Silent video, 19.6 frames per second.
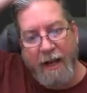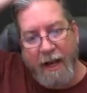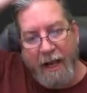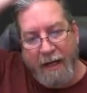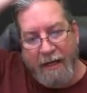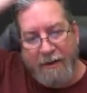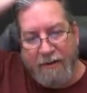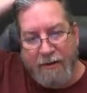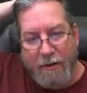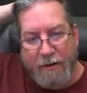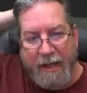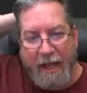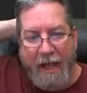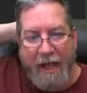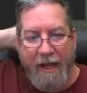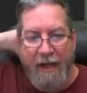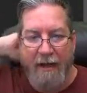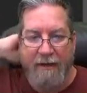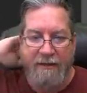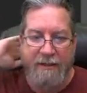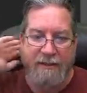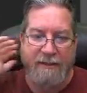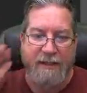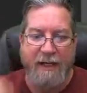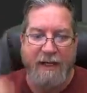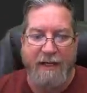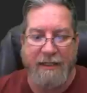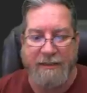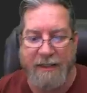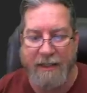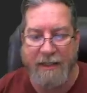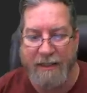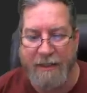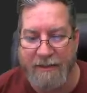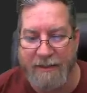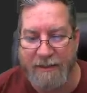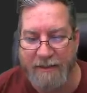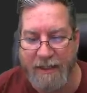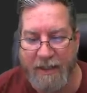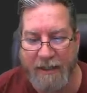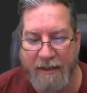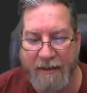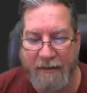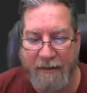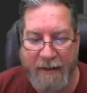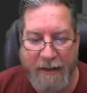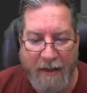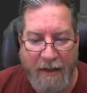And it's okay. Like I said, it's just kind of